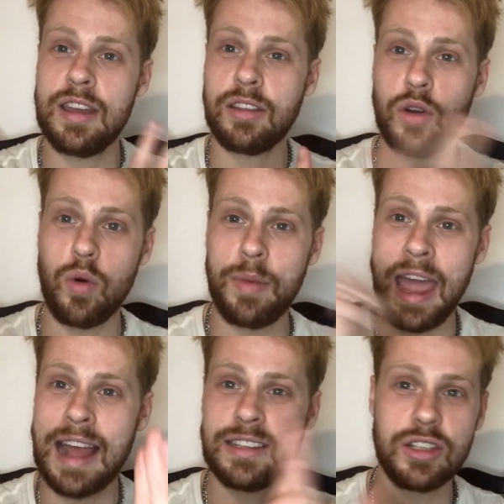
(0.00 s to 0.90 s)
I don't know what my
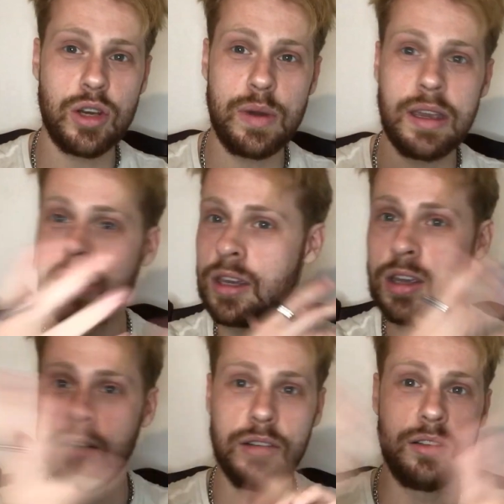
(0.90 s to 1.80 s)
hands are doing, you
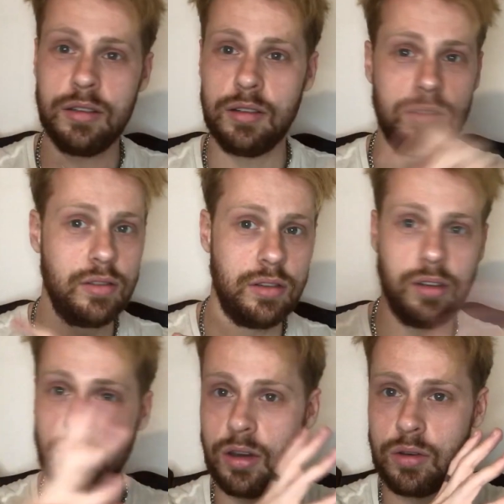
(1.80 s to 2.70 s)
can,
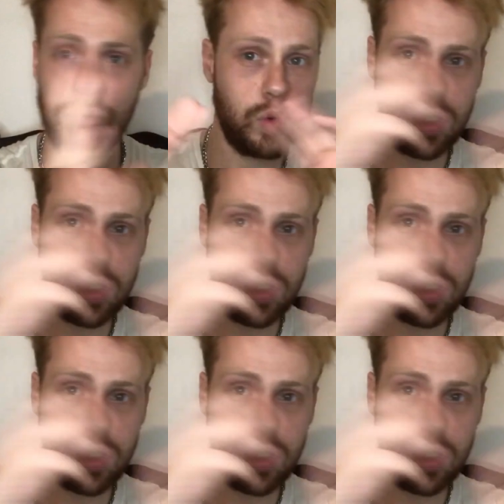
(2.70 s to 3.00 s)
you know...